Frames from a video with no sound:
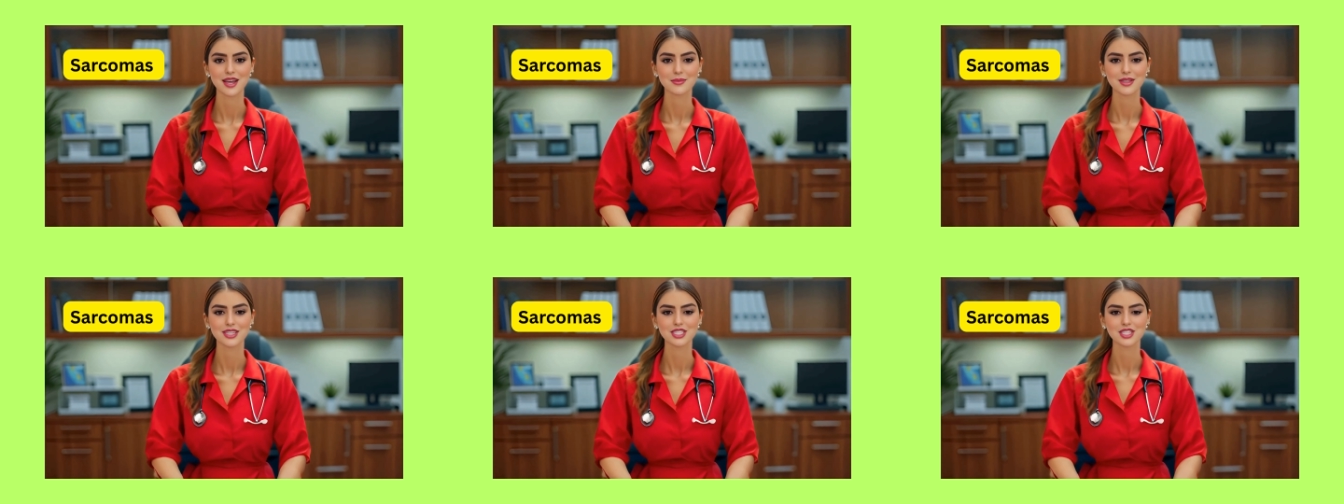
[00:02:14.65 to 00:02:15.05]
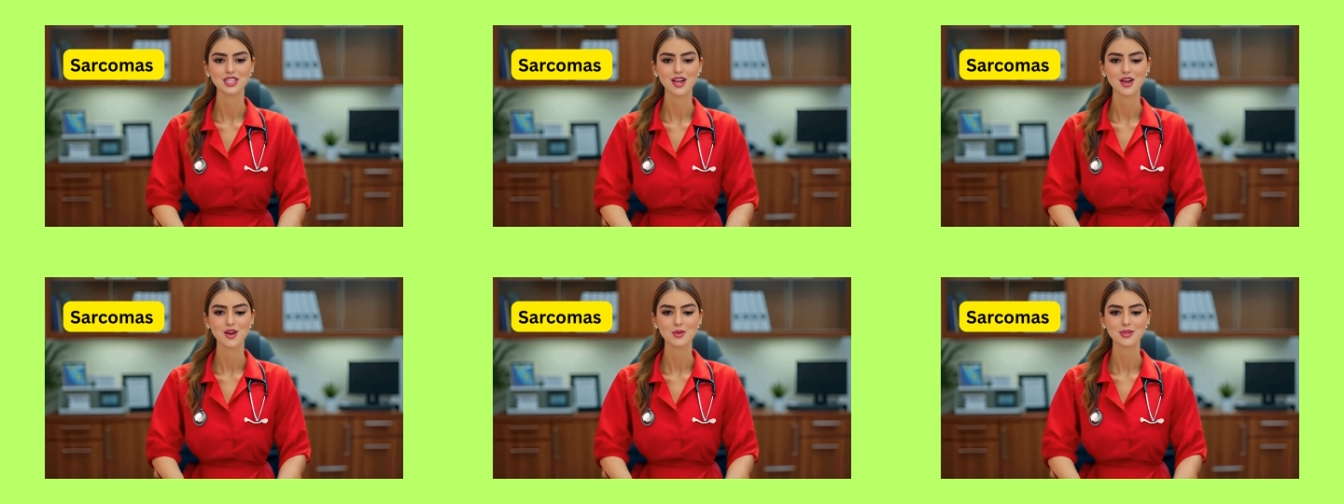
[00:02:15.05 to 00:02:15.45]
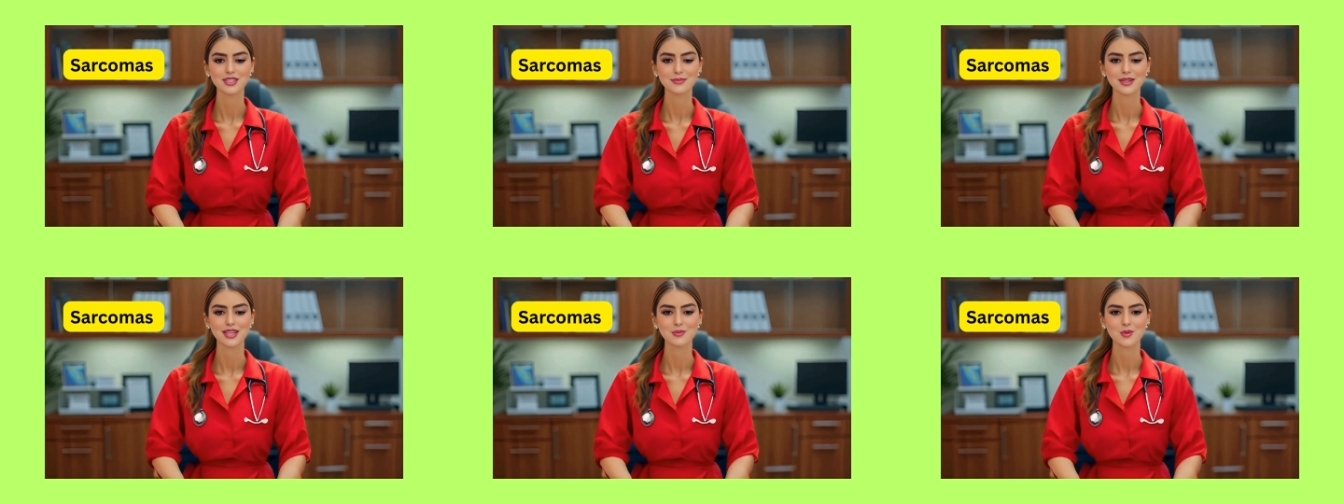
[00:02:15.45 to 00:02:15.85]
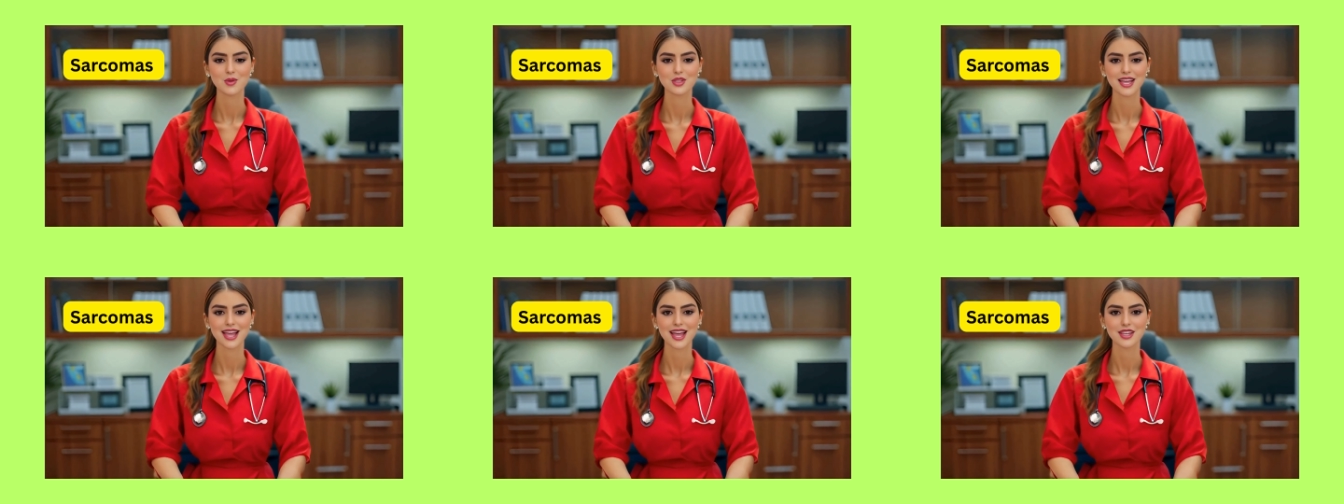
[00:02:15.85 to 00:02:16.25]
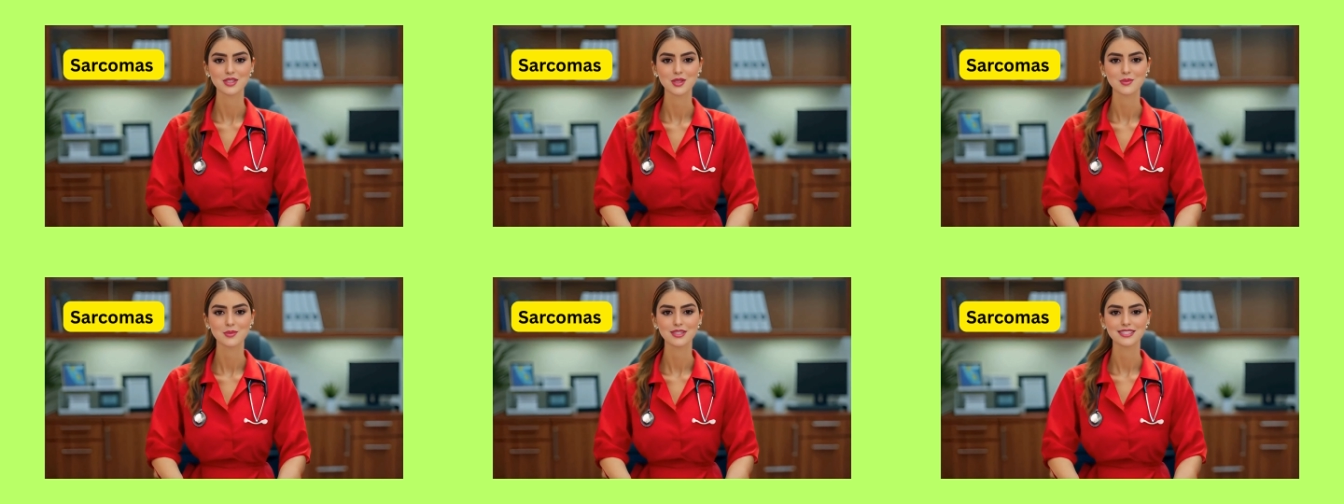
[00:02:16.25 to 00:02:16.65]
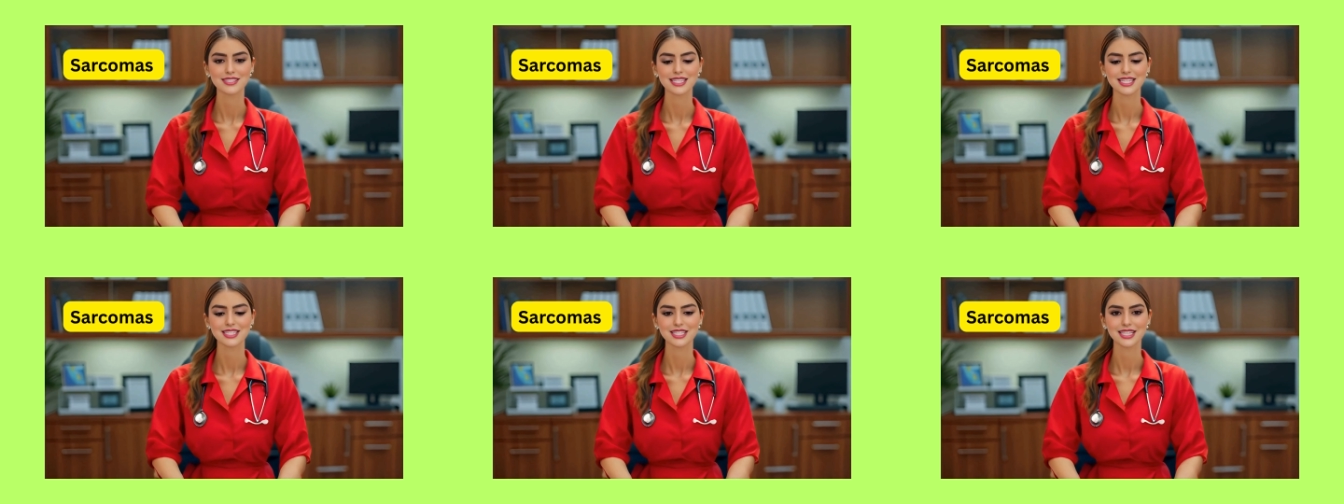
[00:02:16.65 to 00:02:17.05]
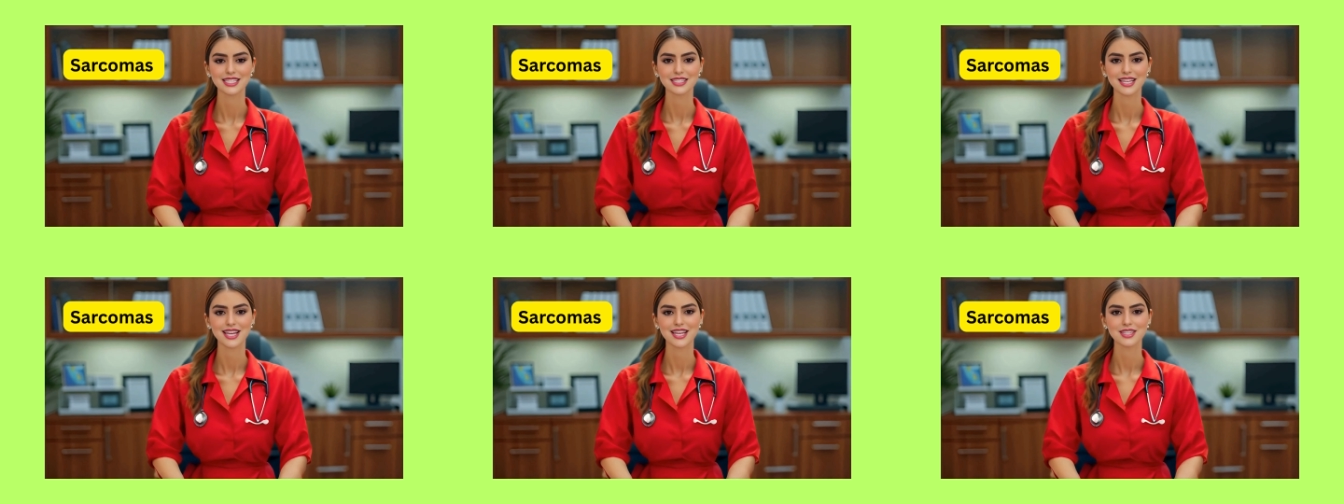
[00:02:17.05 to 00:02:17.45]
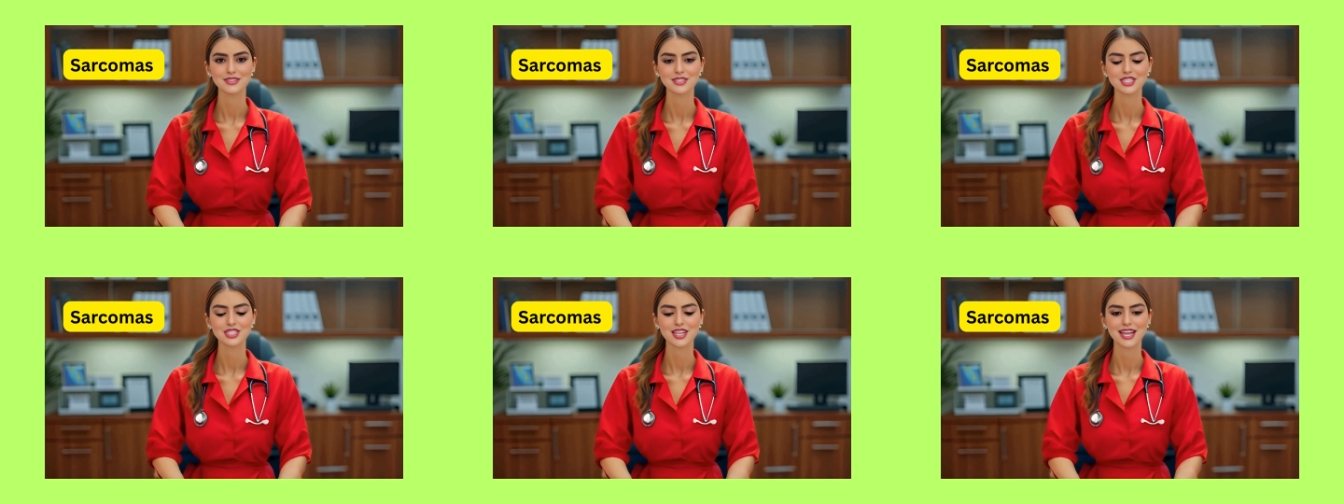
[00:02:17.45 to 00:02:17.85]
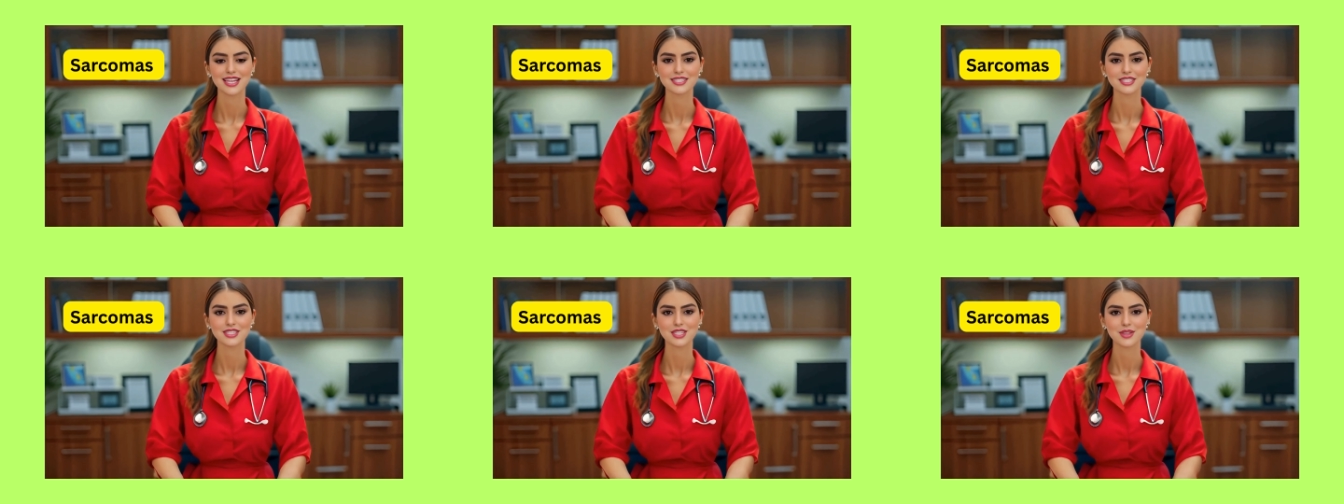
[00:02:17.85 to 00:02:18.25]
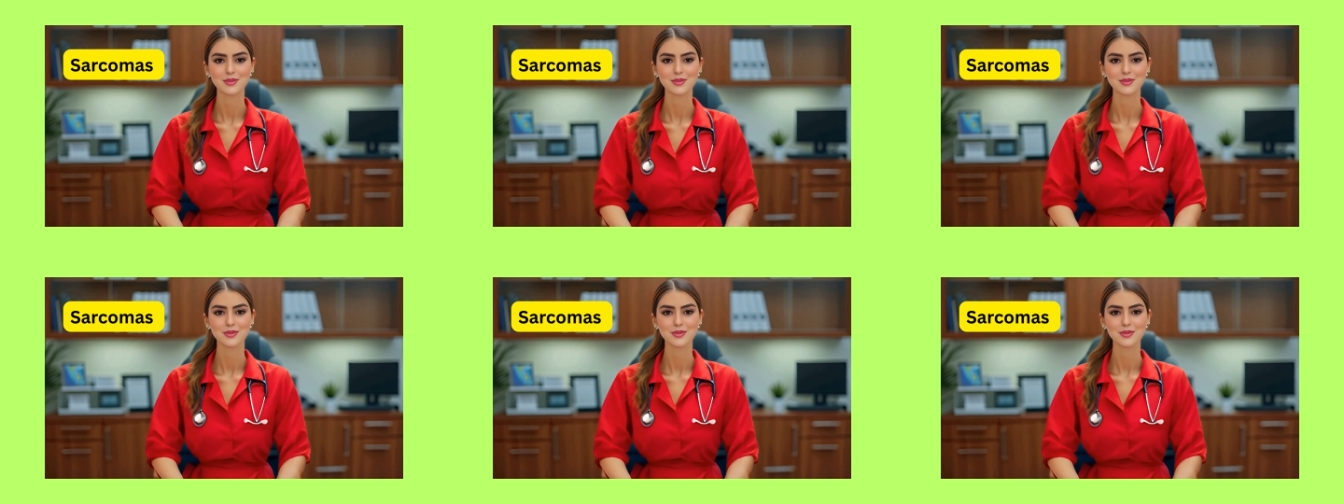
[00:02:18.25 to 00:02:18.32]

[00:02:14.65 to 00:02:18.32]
but should always be ruled out with CT scan of the chest.